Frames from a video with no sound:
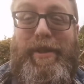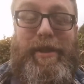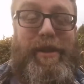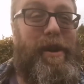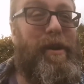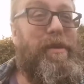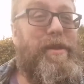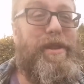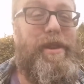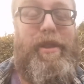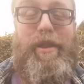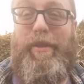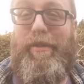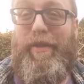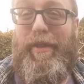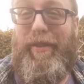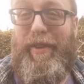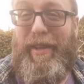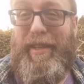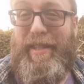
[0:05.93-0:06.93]
which is always a
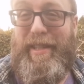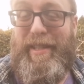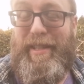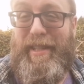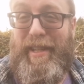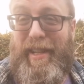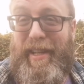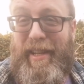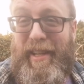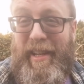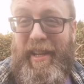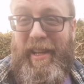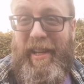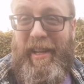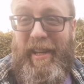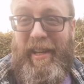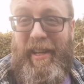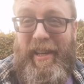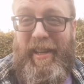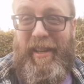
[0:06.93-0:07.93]
lovely thing to see.
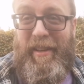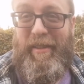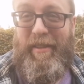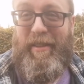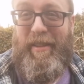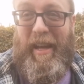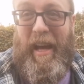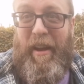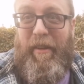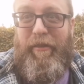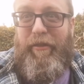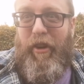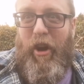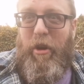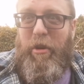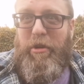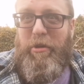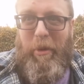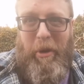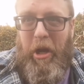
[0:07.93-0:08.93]
It kind of
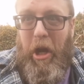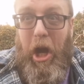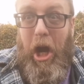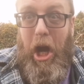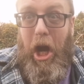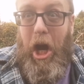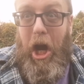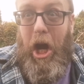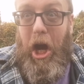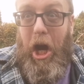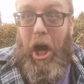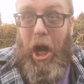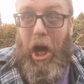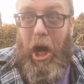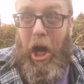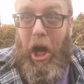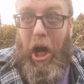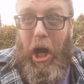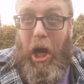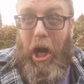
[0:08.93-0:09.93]
froze, went,
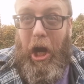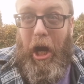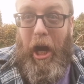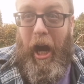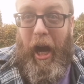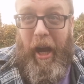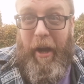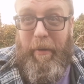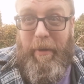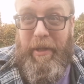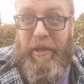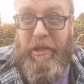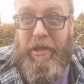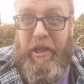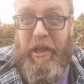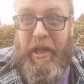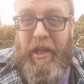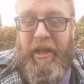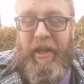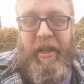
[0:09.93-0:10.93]
oh, I've been
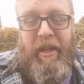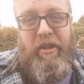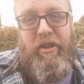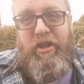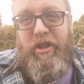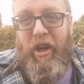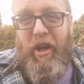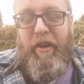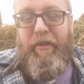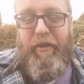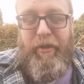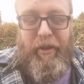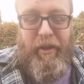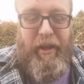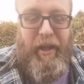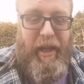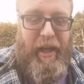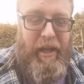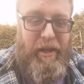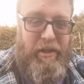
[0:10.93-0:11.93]
seen, and then shot off
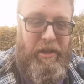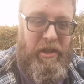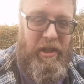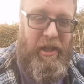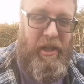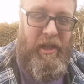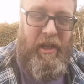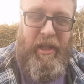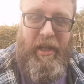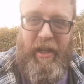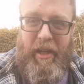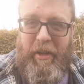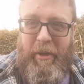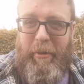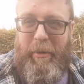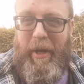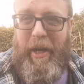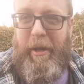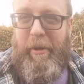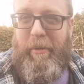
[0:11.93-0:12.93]
under the hedge, and
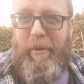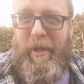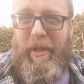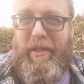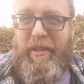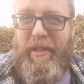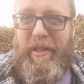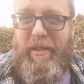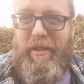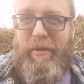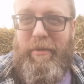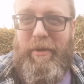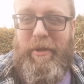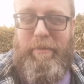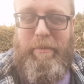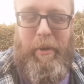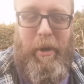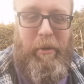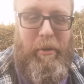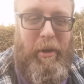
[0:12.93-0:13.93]
away it went into
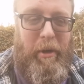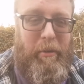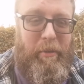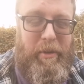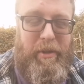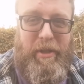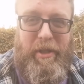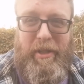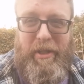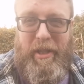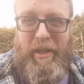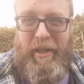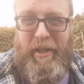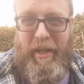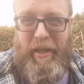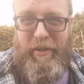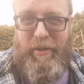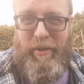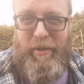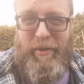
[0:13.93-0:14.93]
its burrow, which is in
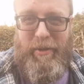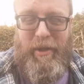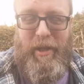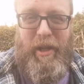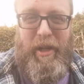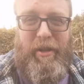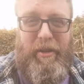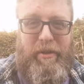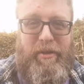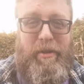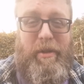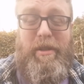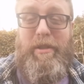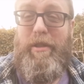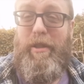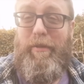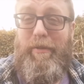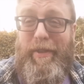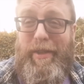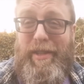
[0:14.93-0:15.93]
next door's garden. So
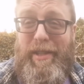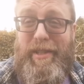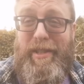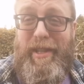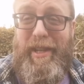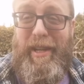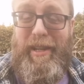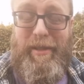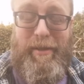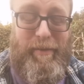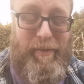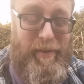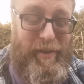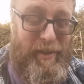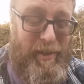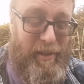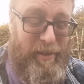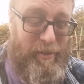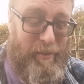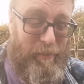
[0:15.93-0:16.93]
it's lovely to see. It's lovely
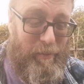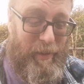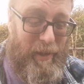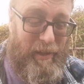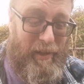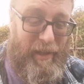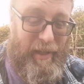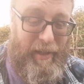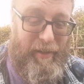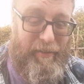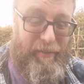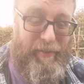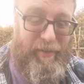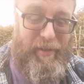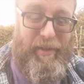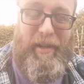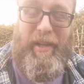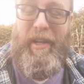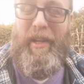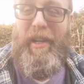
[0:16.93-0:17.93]
to see some
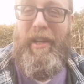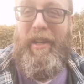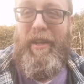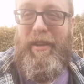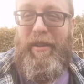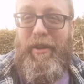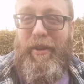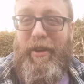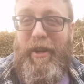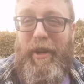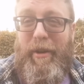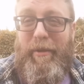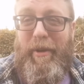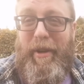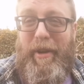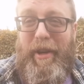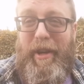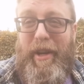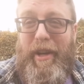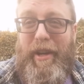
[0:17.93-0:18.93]
wildlife knocking
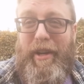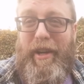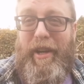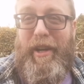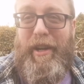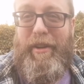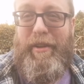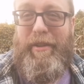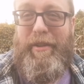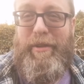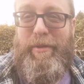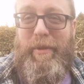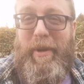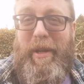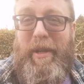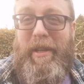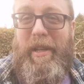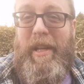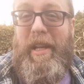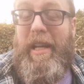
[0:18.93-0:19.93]
around in our garden as
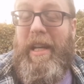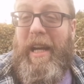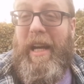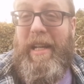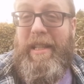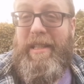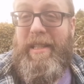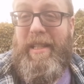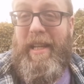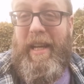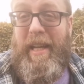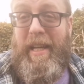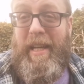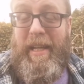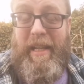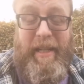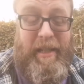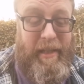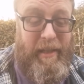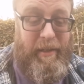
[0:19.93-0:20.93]
well. And today,